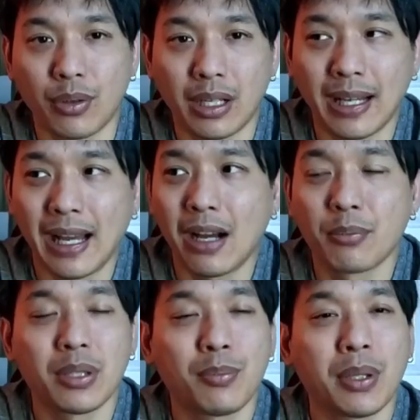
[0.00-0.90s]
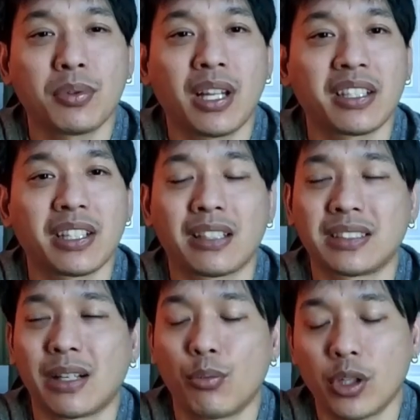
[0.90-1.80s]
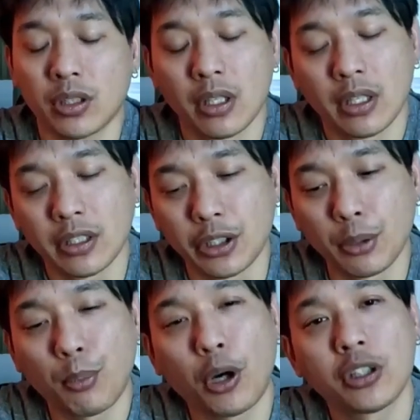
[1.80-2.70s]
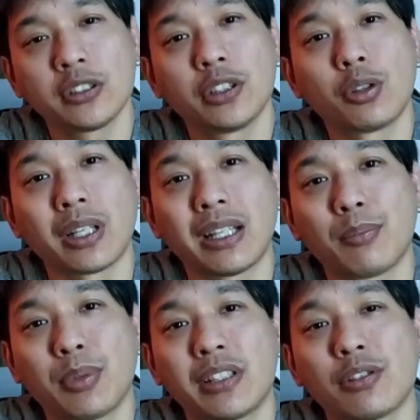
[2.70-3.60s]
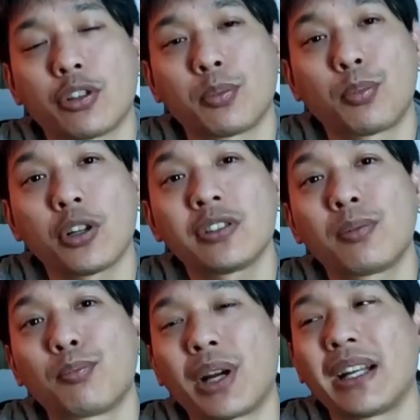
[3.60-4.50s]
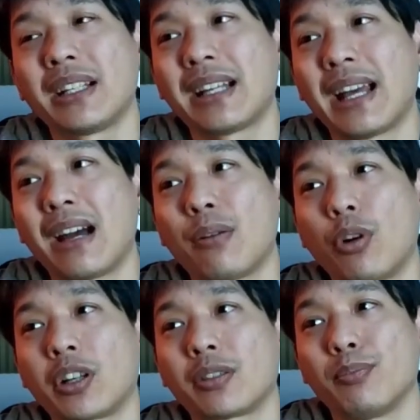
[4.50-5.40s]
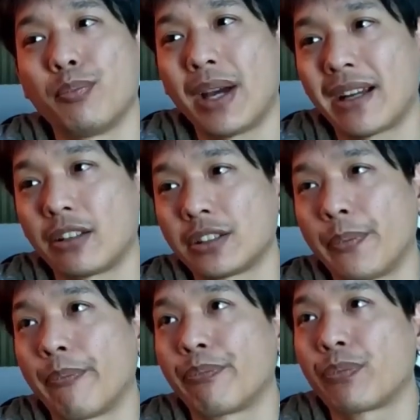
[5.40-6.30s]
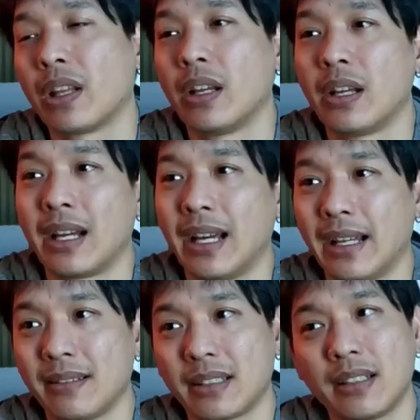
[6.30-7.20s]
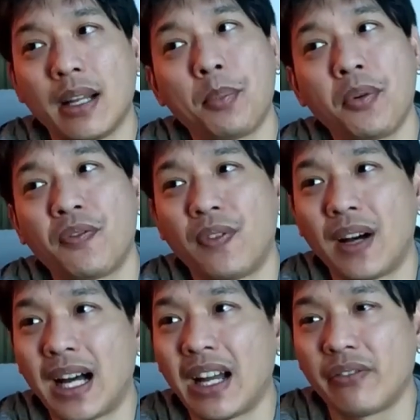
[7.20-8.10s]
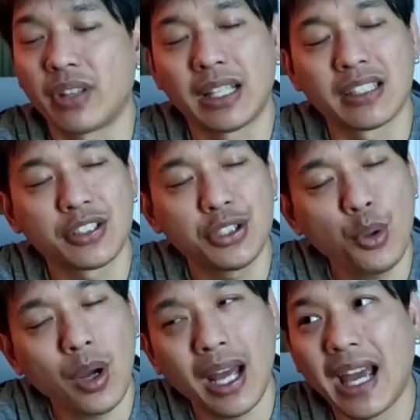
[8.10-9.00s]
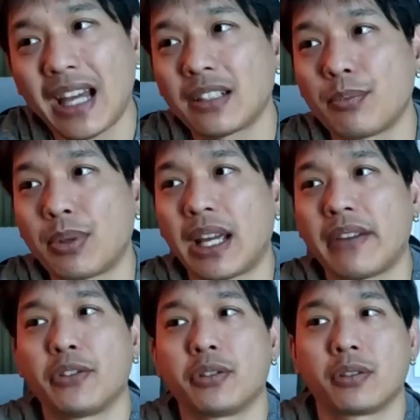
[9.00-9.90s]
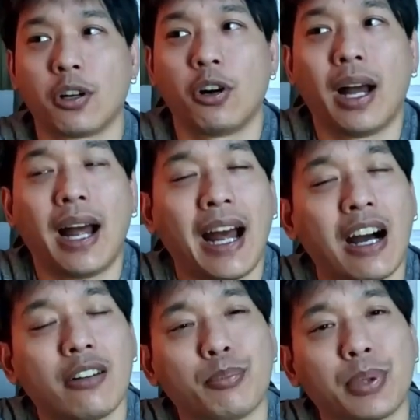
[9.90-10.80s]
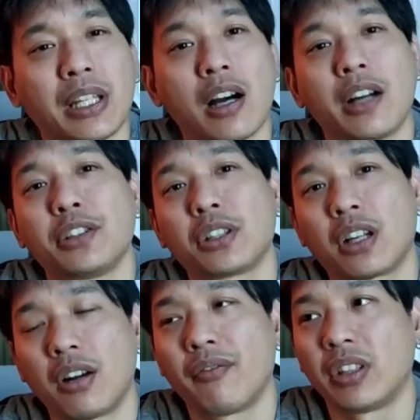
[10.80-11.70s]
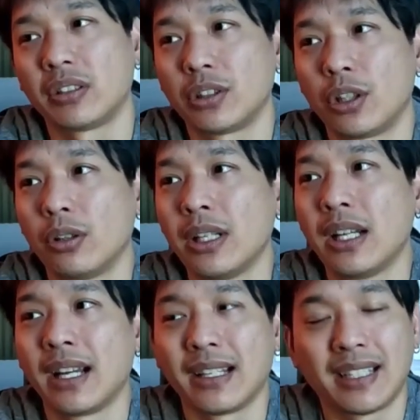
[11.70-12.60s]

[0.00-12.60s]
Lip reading: how many people like you outside work, your personal image or your personal branding at work matters. And number 5 is you have to be able to go out beyond your comfort zone and